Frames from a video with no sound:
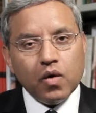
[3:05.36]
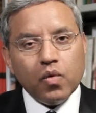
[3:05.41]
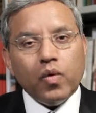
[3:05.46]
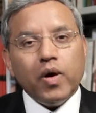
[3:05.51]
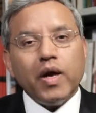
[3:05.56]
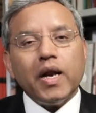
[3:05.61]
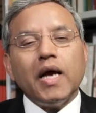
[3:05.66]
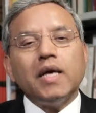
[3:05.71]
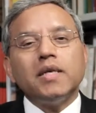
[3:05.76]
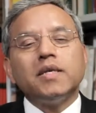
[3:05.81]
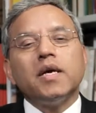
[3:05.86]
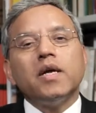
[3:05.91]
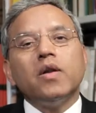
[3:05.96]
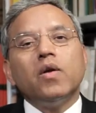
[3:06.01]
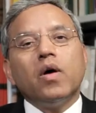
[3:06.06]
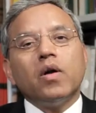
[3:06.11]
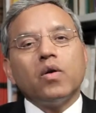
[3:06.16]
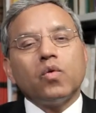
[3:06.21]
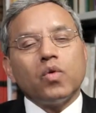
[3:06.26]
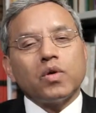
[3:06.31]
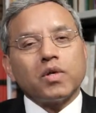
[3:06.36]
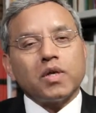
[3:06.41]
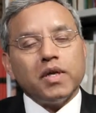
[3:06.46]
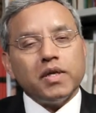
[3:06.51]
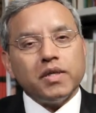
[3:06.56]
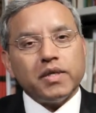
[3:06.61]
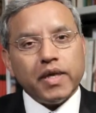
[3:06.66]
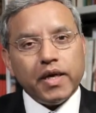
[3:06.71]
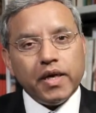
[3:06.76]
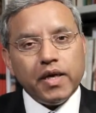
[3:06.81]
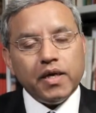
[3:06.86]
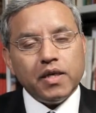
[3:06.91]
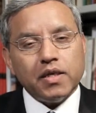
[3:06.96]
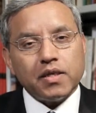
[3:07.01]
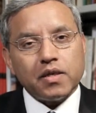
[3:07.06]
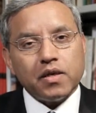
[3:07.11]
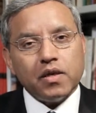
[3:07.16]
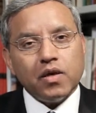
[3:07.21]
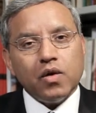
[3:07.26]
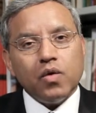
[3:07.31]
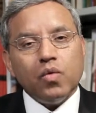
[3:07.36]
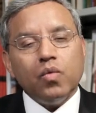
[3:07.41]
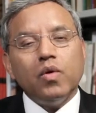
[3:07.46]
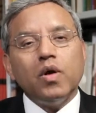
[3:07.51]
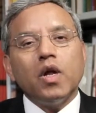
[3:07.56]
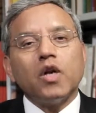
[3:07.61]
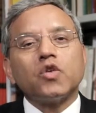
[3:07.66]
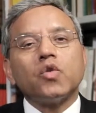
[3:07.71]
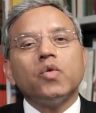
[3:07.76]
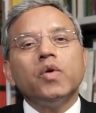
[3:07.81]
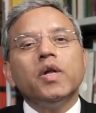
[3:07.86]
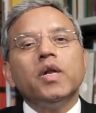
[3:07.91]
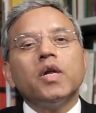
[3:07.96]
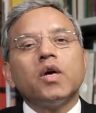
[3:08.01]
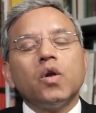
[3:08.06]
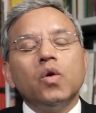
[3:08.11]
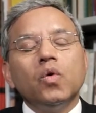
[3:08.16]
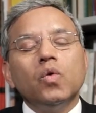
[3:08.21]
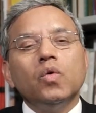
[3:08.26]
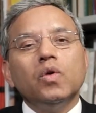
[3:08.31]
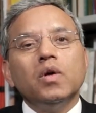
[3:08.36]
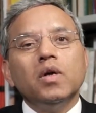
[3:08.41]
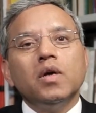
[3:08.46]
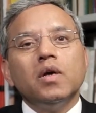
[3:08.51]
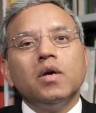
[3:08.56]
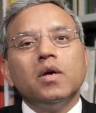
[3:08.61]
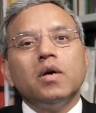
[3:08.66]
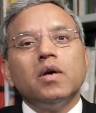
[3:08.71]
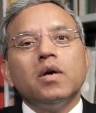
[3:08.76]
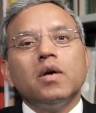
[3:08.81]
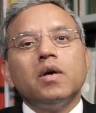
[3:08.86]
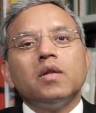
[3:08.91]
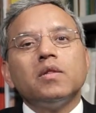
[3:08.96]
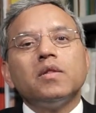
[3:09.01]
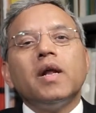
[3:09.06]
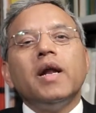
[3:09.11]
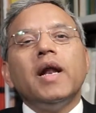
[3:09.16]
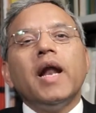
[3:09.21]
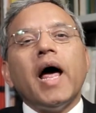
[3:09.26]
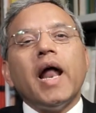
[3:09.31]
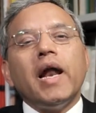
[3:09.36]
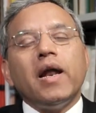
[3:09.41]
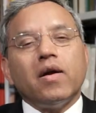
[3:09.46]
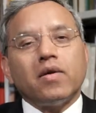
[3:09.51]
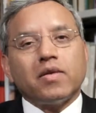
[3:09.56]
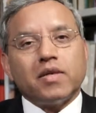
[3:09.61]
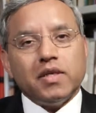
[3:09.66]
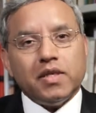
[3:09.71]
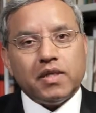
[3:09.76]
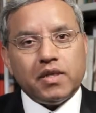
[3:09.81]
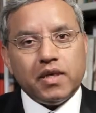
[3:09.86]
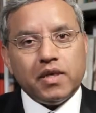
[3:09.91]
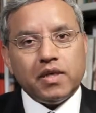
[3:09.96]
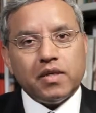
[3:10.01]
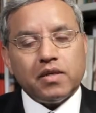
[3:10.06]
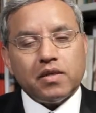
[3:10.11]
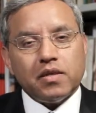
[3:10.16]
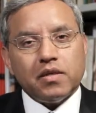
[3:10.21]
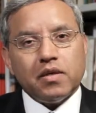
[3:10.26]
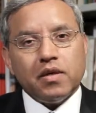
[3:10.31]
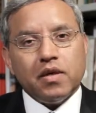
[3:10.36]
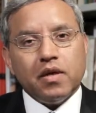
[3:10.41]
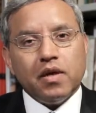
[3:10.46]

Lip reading: When I say non-coastal states, we also include the landlocked states.